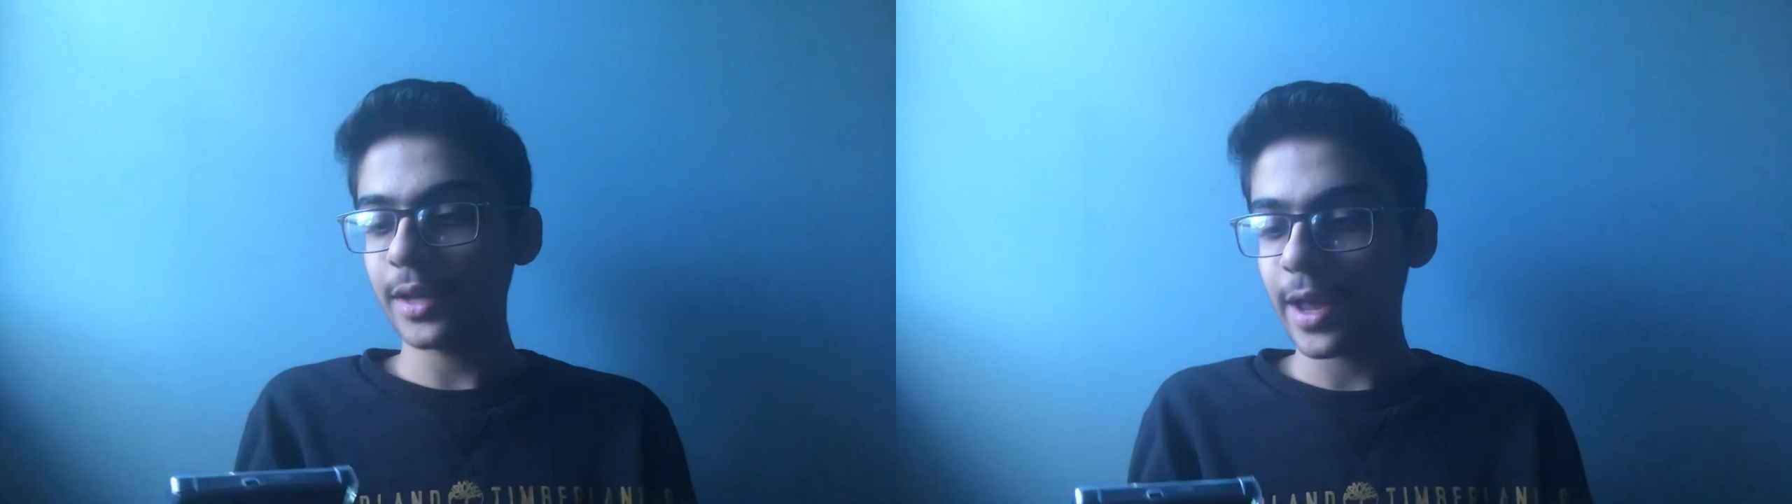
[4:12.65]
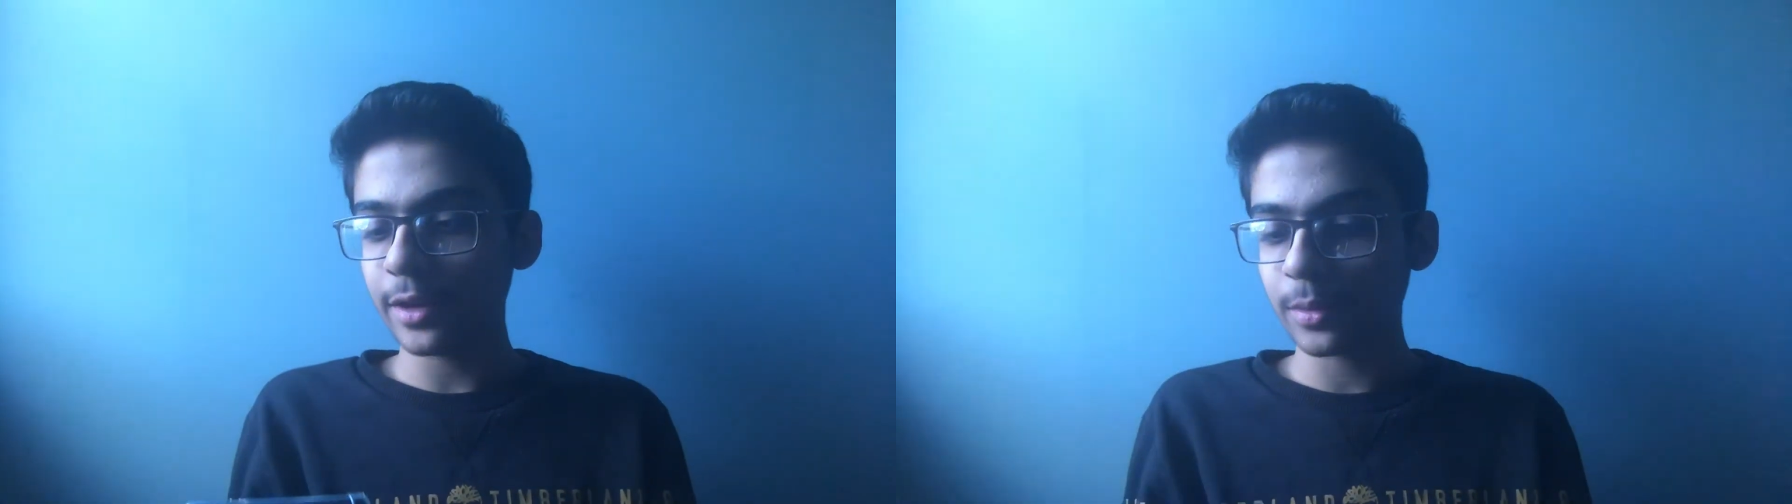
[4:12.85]

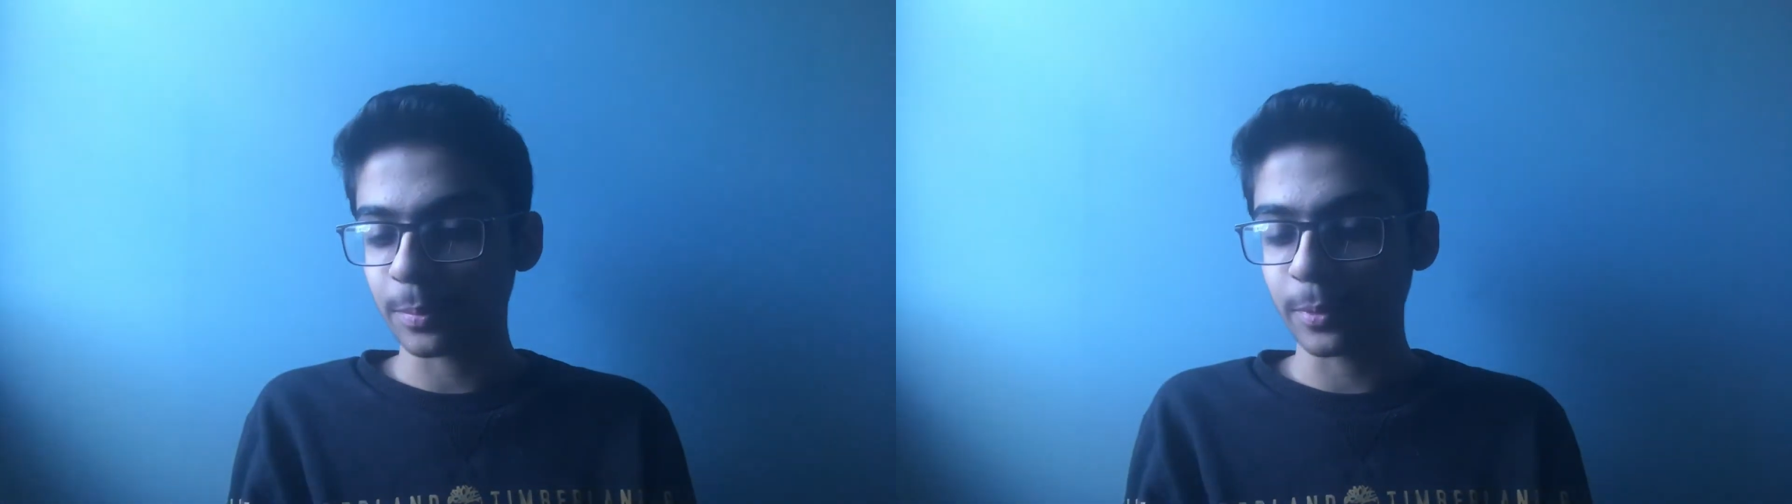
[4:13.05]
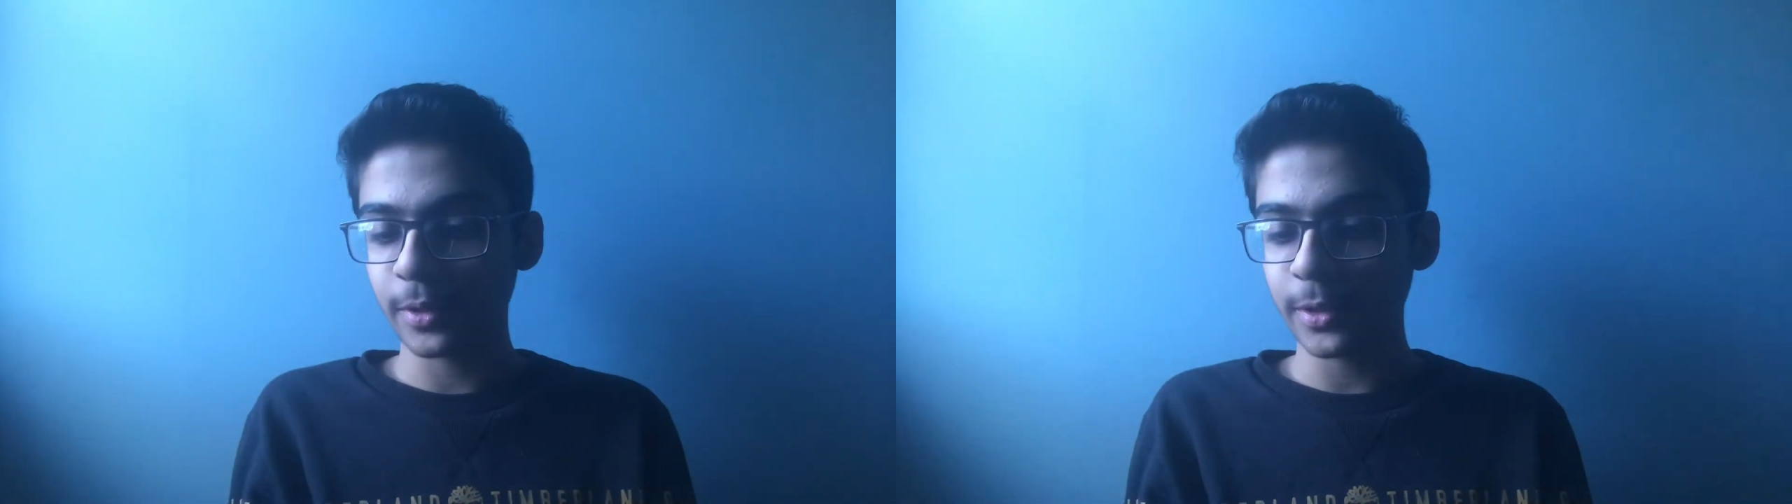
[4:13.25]
handle
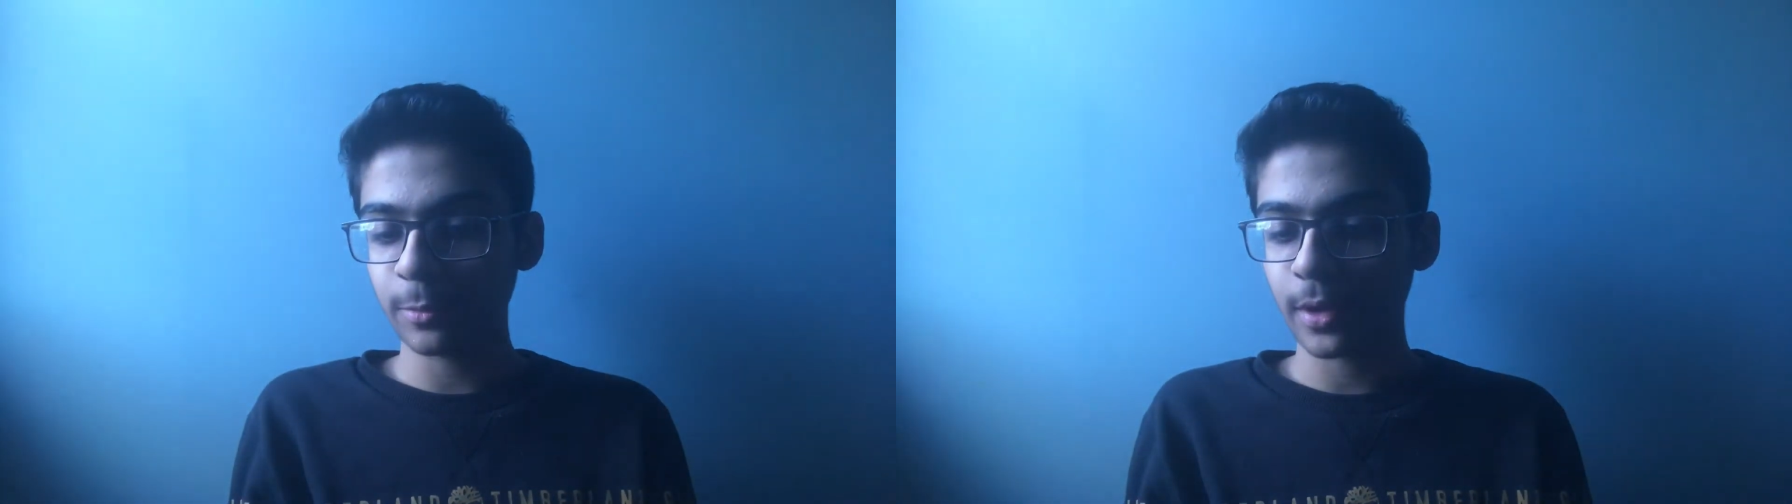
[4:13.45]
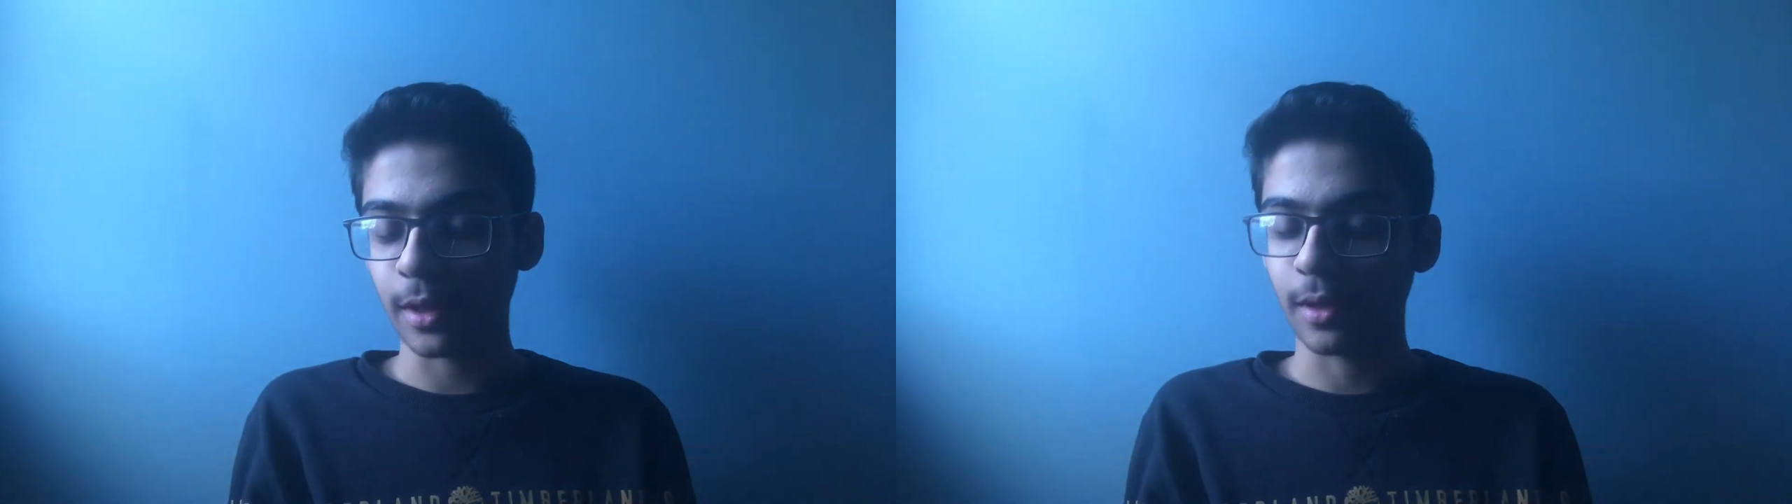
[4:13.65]
pretty
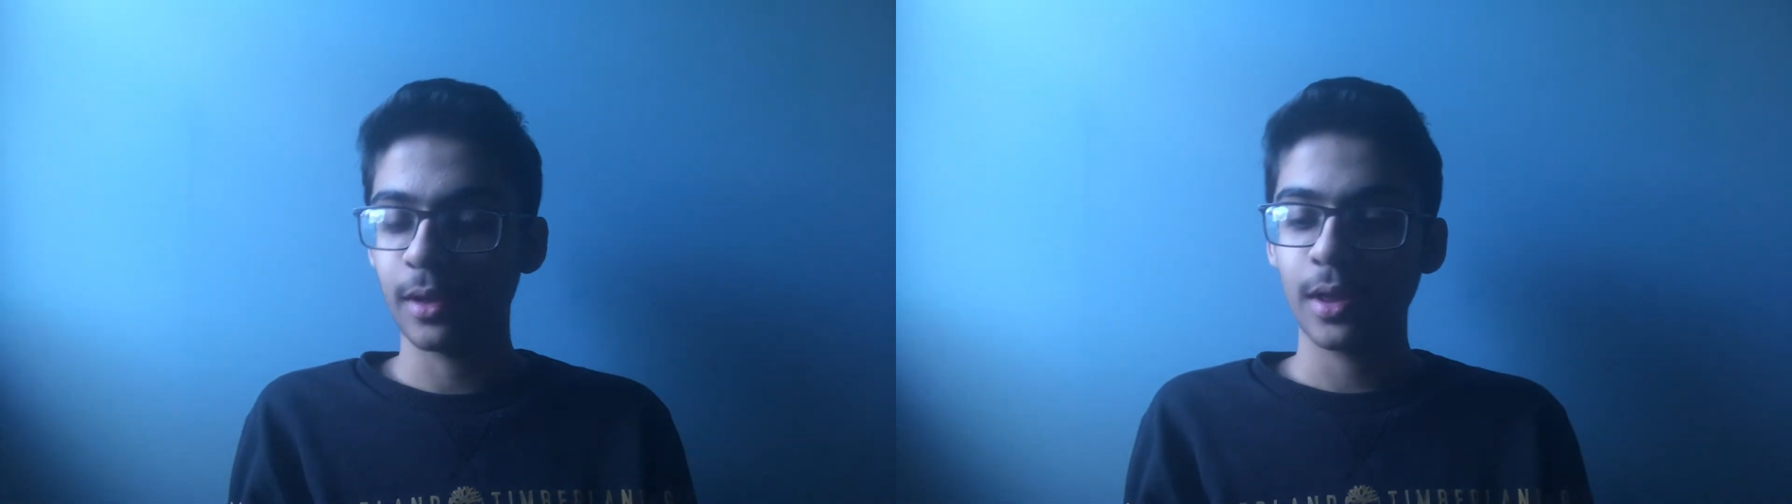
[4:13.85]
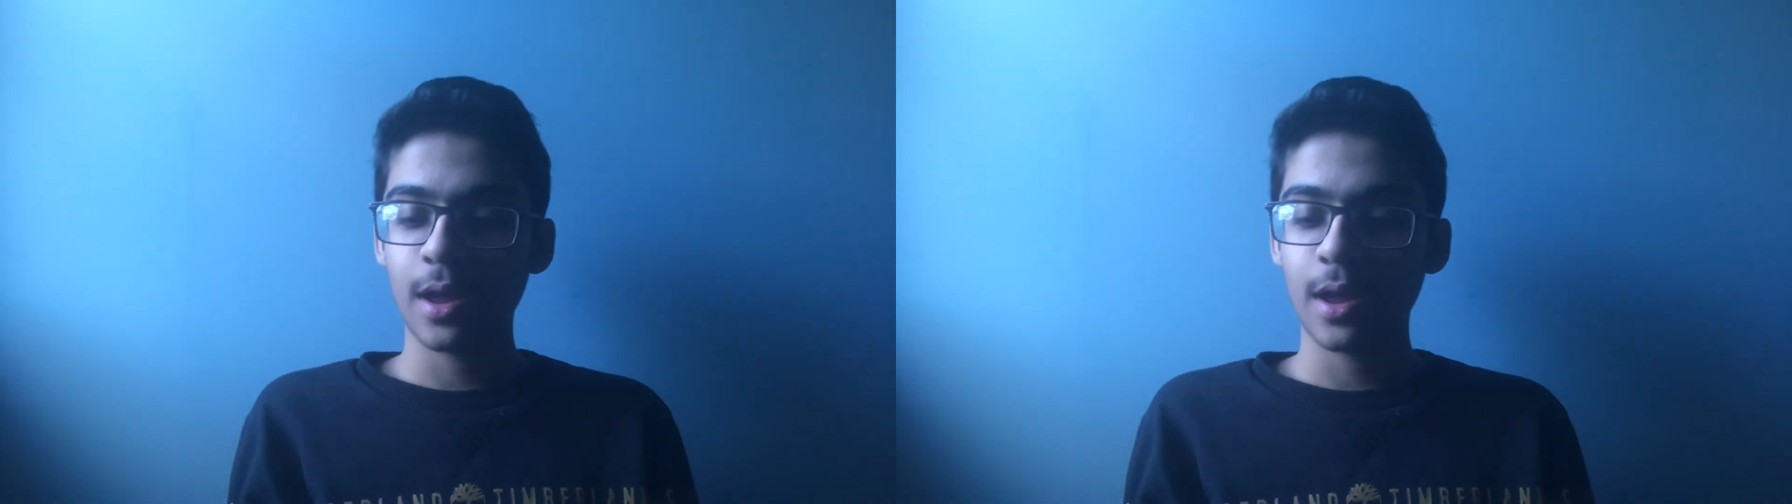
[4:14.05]
well.